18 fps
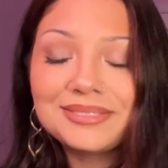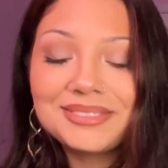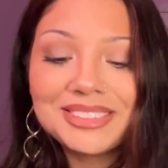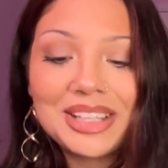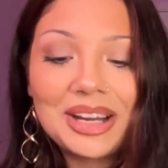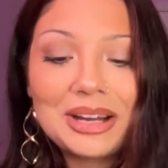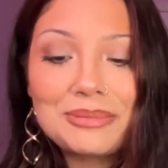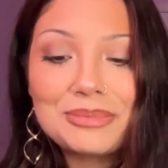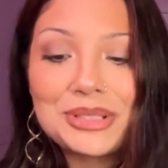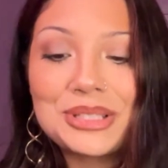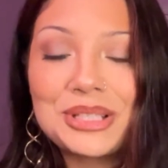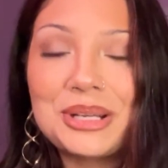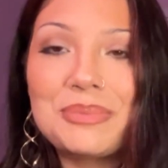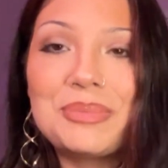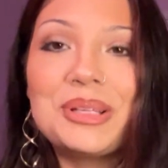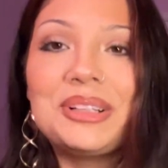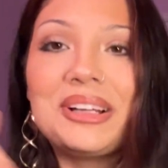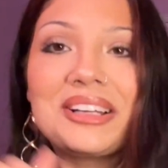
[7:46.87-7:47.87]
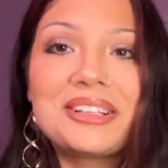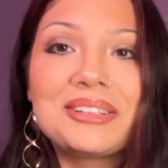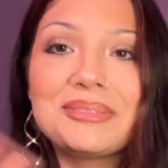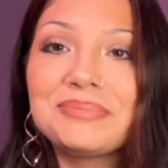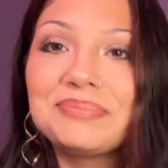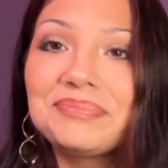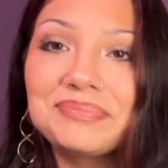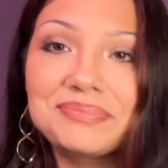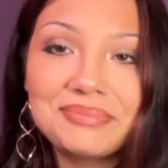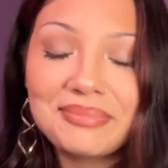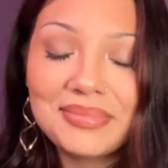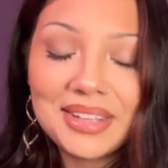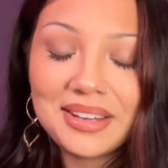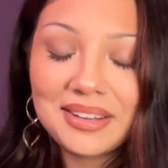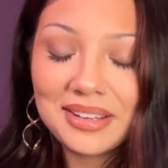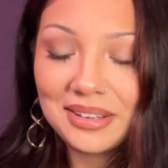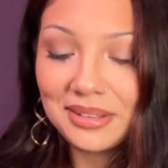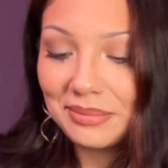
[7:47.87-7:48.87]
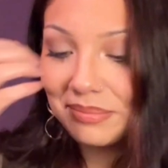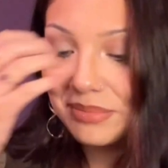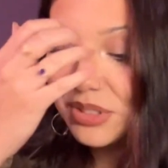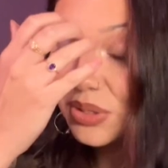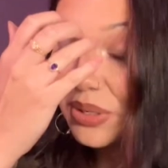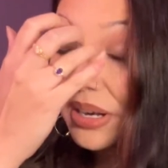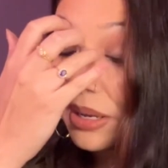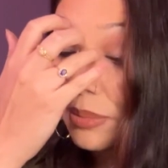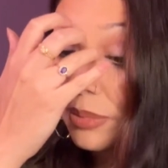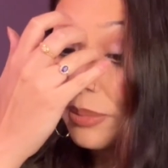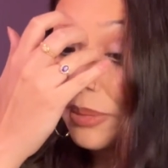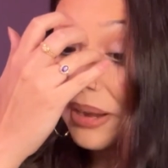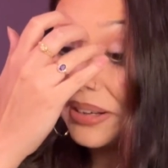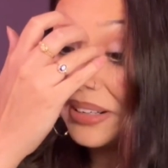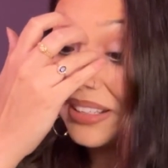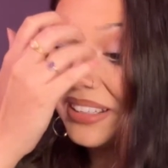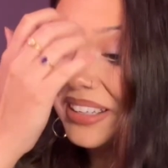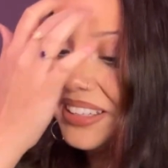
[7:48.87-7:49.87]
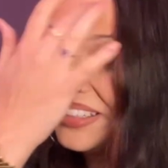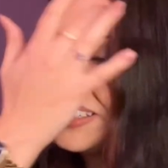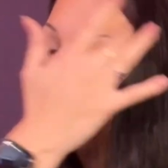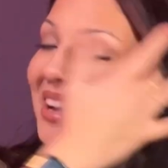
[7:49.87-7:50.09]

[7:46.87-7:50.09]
Sorry, I'm just going to be like straight up about it.